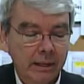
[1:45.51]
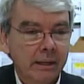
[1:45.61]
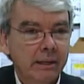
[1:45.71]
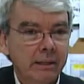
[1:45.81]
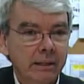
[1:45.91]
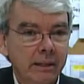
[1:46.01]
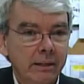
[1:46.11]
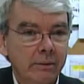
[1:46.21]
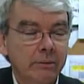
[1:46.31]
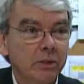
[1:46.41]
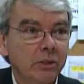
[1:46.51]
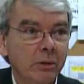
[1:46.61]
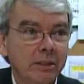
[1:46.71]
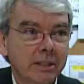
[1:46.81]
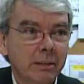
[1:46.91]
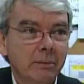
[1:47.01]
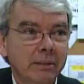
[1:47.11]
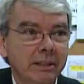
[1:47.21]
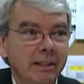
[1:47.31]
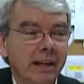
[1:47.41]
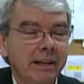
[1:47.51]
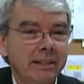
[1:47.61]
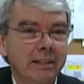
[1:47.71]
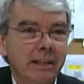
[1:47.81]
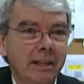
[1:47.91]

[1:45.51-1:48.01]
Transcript: Uh, I first noticed Sybel in class.